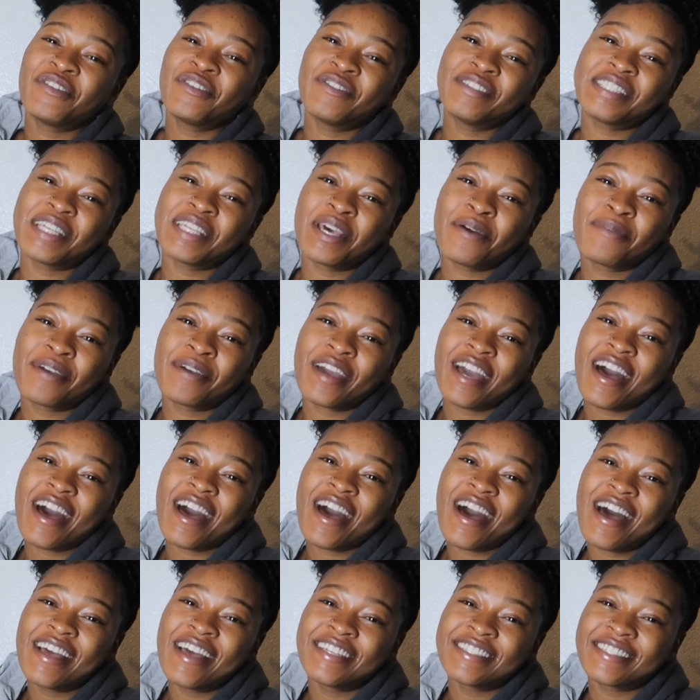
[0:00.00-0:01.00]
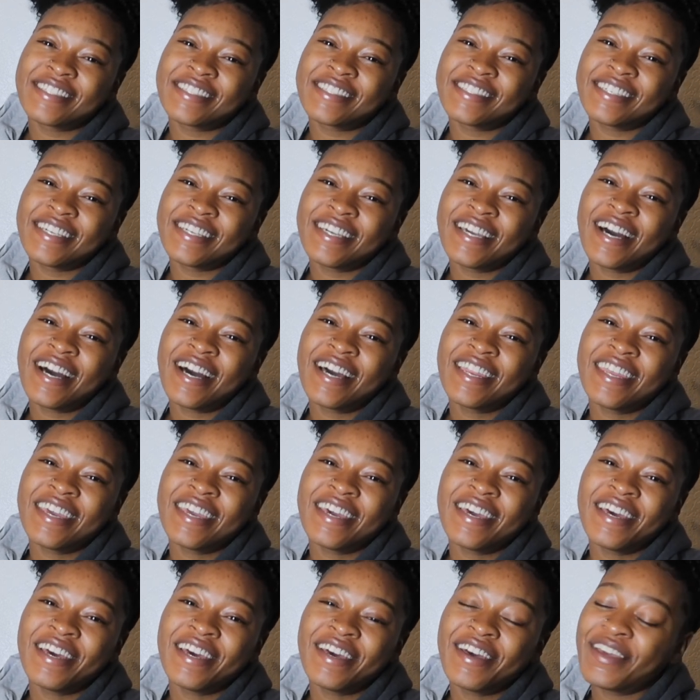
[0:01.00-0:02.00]
What's up, guys? It's
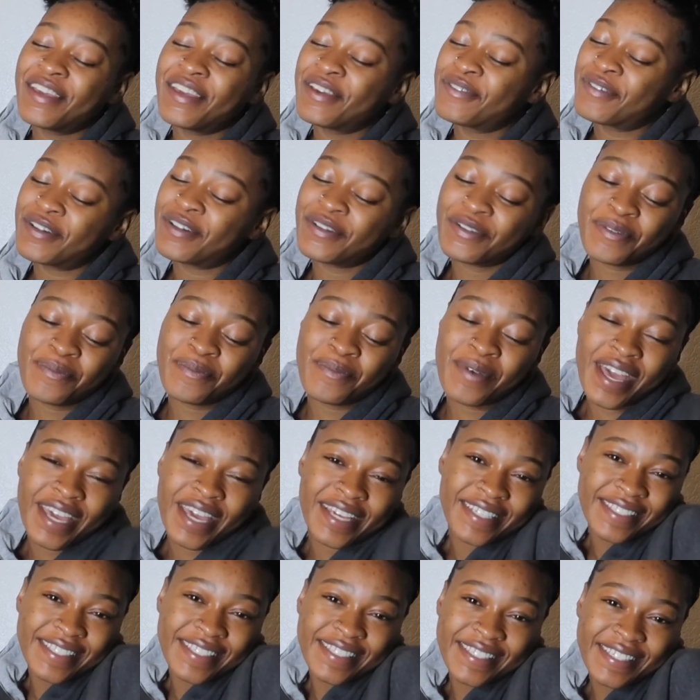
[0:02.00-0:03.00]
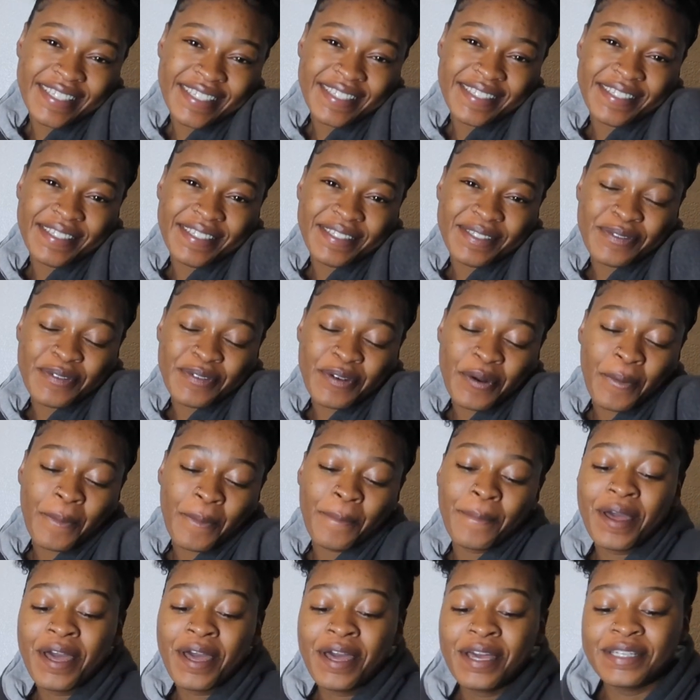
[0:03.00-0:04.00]
Sienna, and welcome back to CC's room.
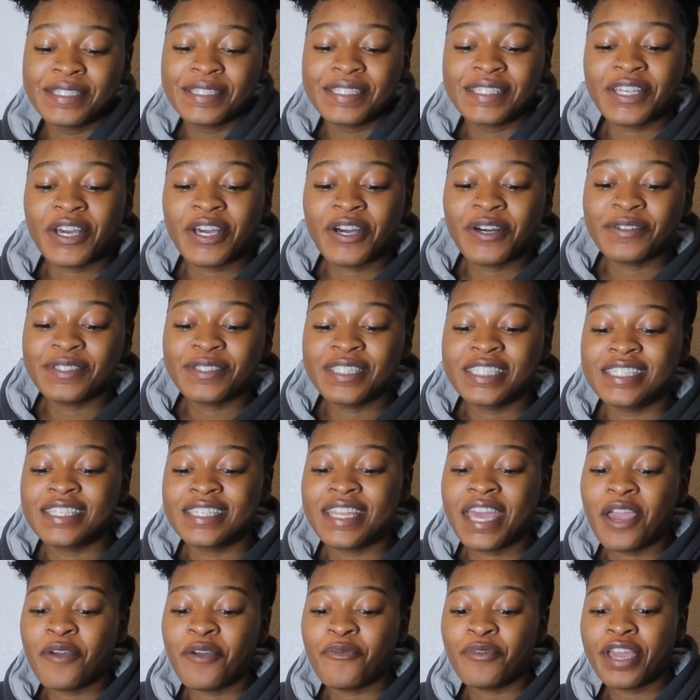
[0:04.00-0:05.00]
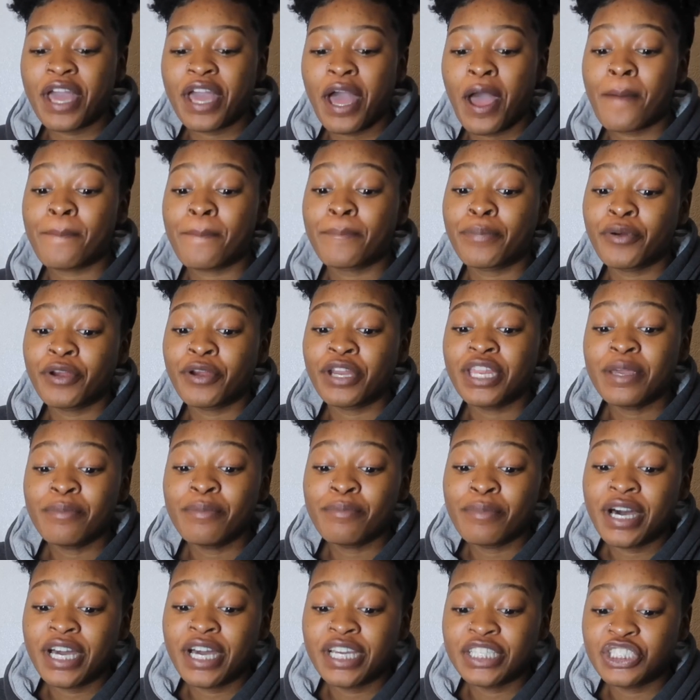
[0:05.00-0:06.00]
So today we got Pretty
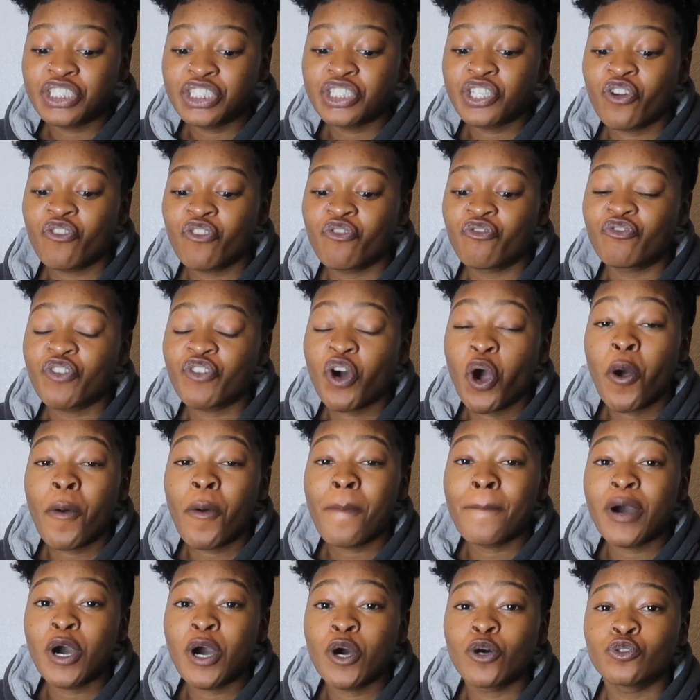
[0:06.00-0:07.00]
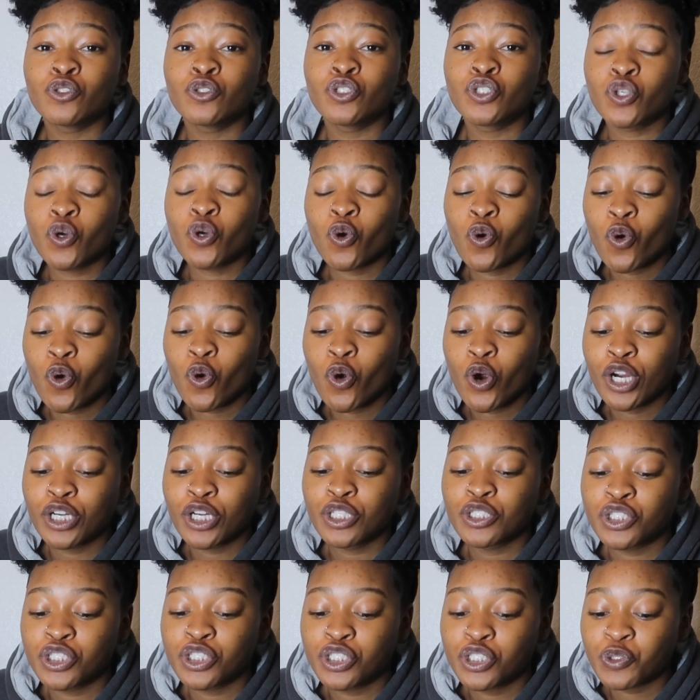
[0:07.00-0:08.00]
Much FOMO
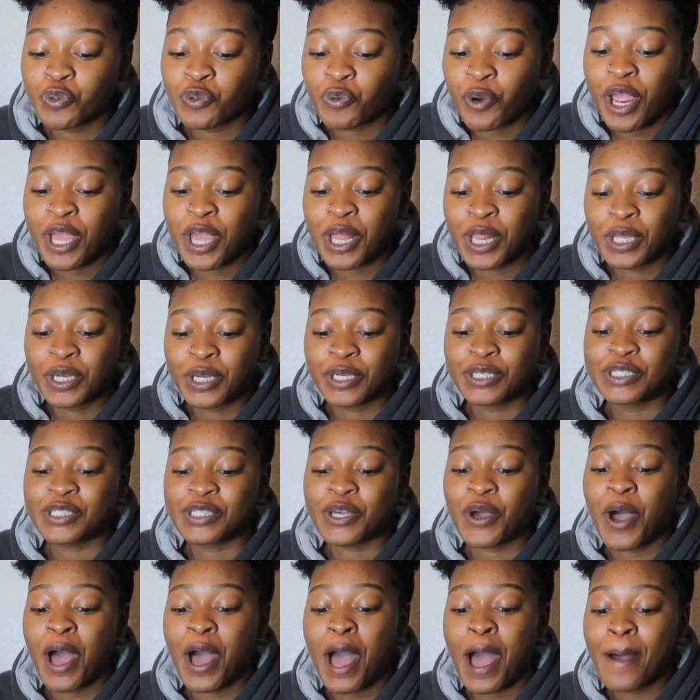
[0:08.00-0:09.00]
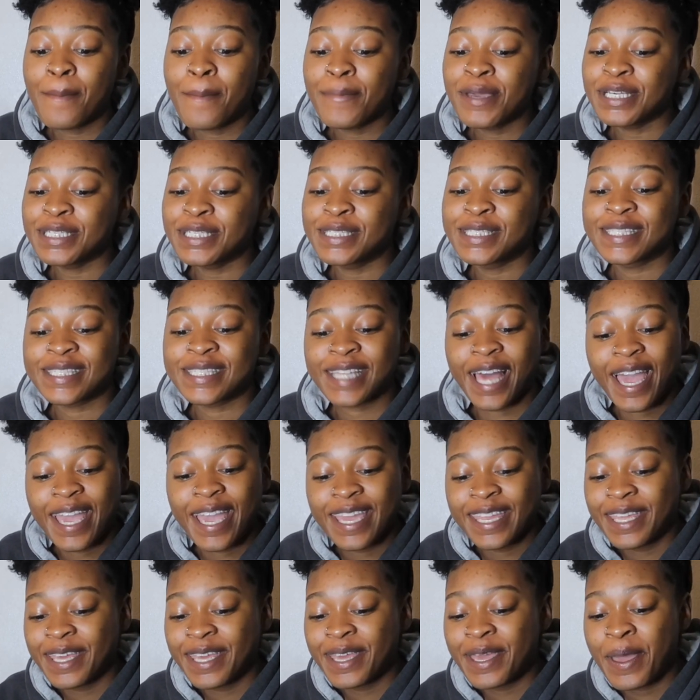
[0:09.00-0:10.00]
tour trailer. So I'm
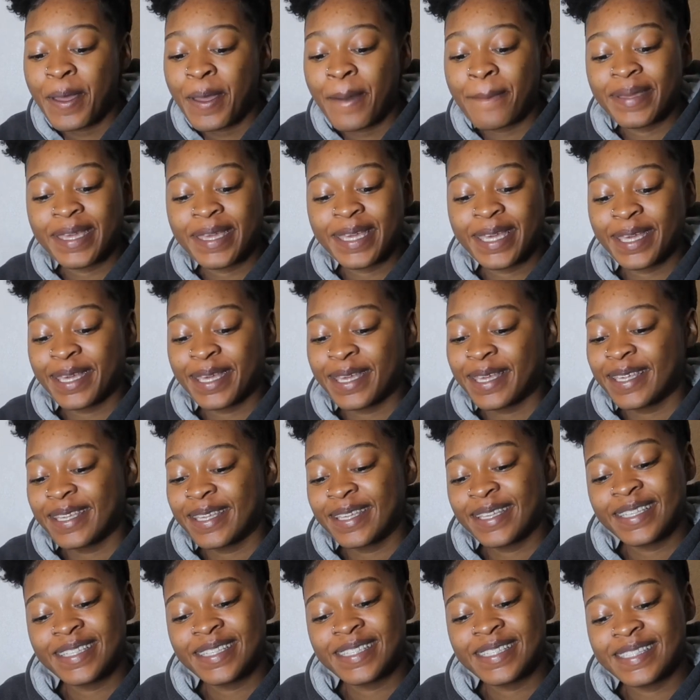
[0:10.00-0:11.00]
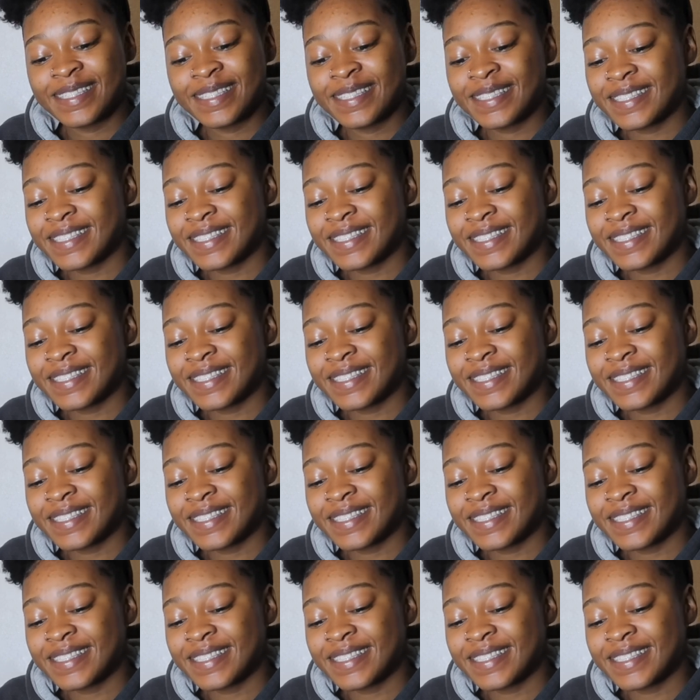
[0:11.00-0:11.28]
excited because